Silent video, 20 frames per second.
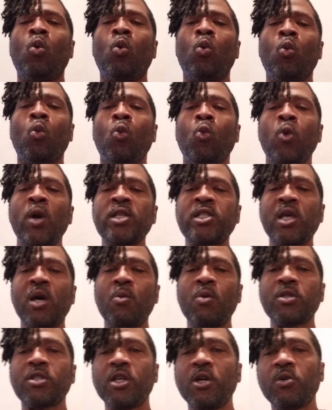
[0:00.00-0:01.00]
What's up?
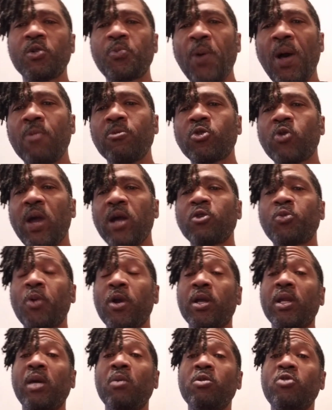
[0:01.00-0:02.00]
What's good? What's poppin'? What's crackin'? What's
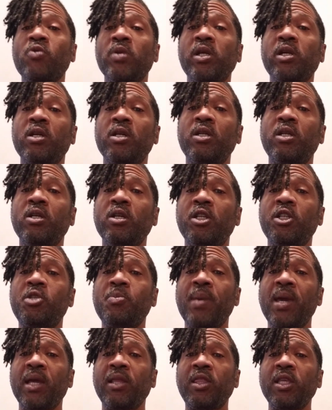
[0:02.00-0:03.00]
percolating? What's really good in the hood? It's your
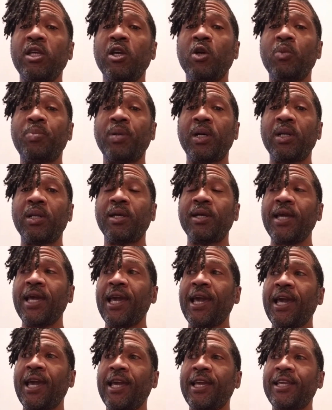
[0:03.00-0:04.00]
man Theo Butler.
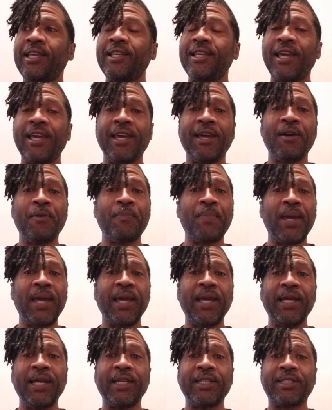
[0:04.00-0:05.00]
Hey, yeah,
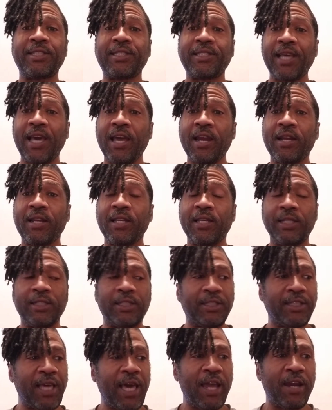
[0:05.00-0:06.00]
man, it's Saturday. It's
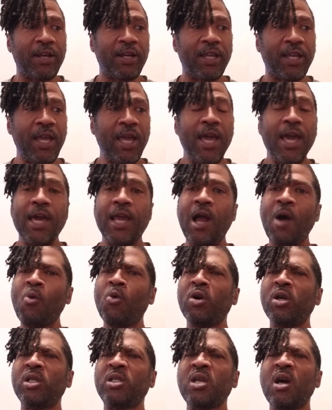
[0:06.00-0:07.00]
Saturday, and I
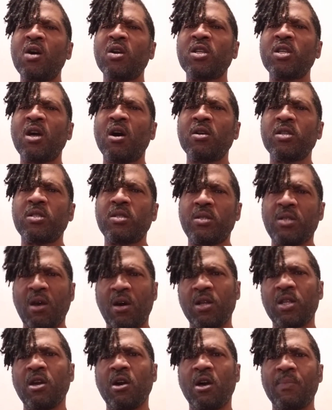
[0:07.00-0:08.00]
want to talk to
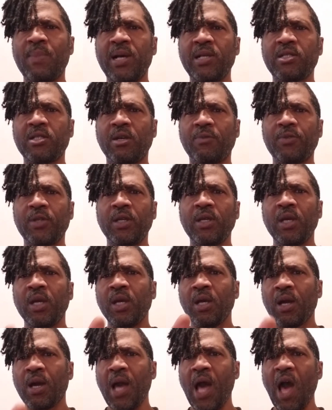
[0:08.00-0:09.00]
y'all about something:
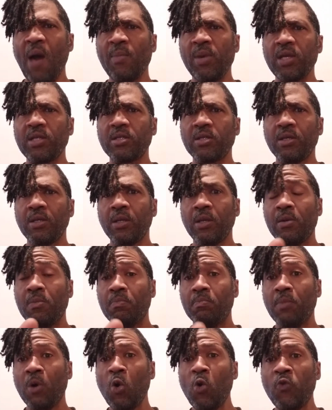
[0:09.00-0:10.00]
comics,
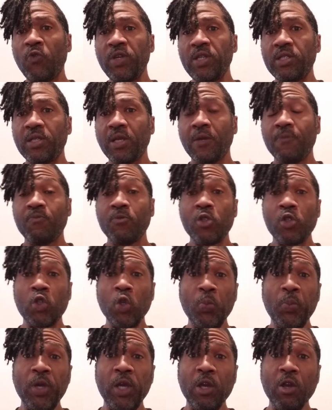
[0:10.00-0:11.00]
movies,
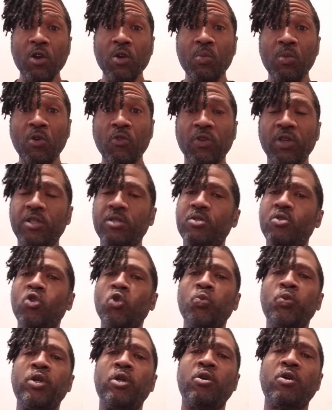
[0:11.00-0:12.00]
superhero movies,
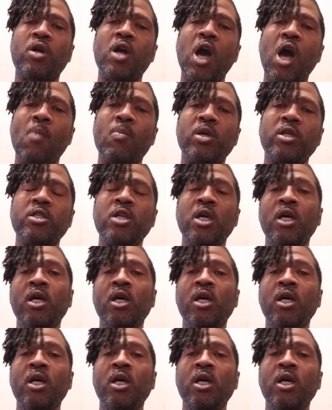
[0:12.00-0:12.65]
superhero comics,